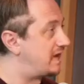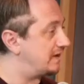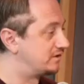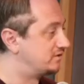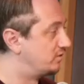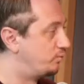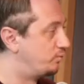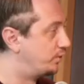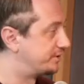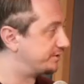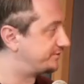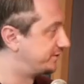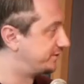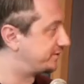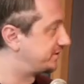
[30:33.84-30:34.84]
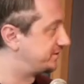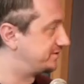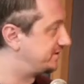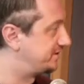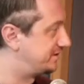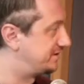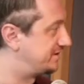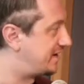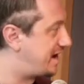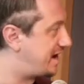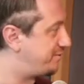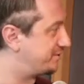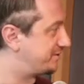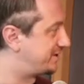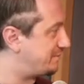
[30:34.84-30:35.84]
know what it took and, and, and how
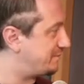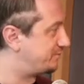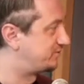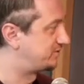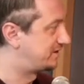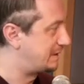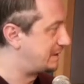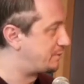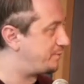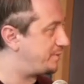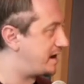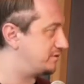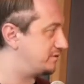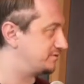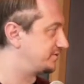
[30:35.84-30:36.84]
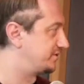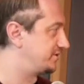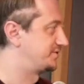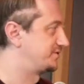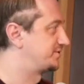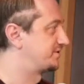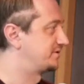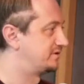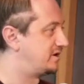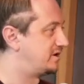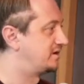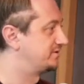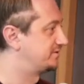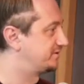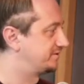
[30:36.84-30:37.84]
it came came about. There's a lot
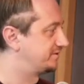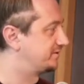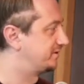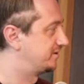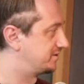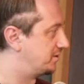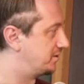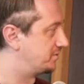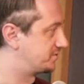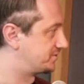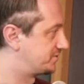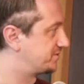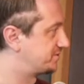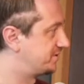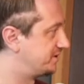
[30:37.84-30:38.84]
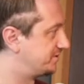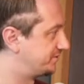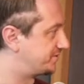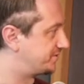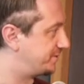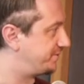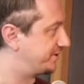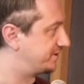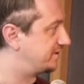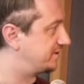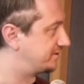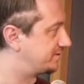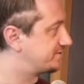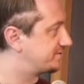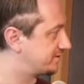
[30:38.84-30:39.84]
that goes into but Did, but like did
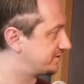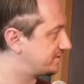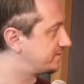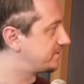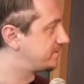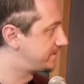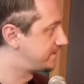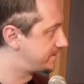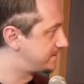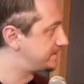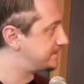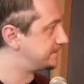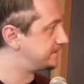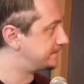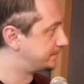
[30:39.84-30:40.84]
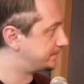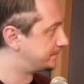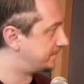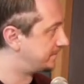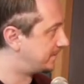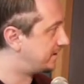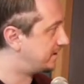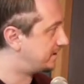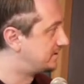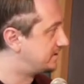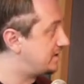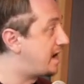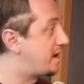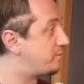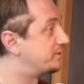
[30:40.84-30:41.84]
this. you go to the Grammy?
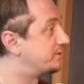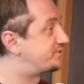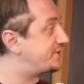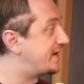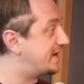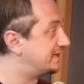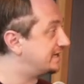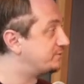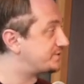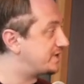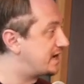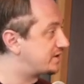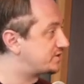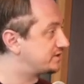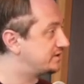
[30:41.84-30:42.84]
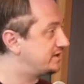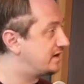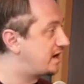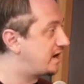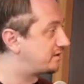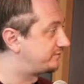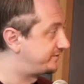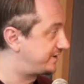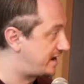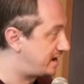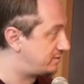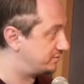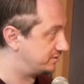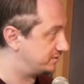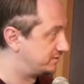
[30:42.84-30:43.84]
Yeah, thing? well, Stanley was actually out of
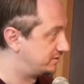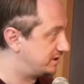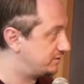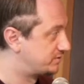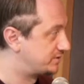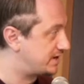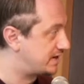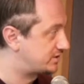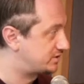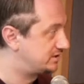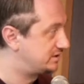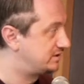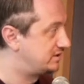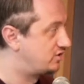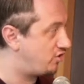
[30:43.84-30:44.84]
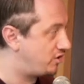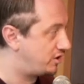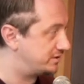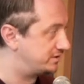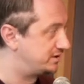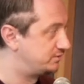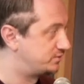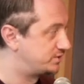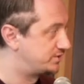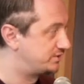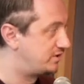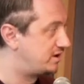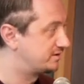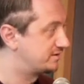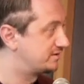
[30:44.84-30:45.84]
town. He was actually gone. He was
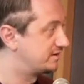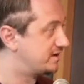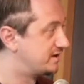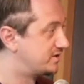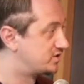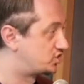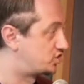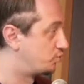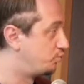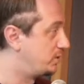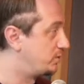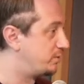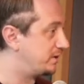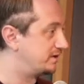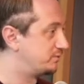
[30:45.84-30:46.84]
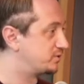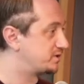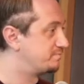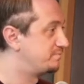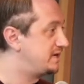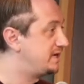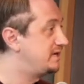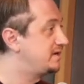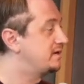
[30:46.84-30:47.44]
not. So we went. It was me,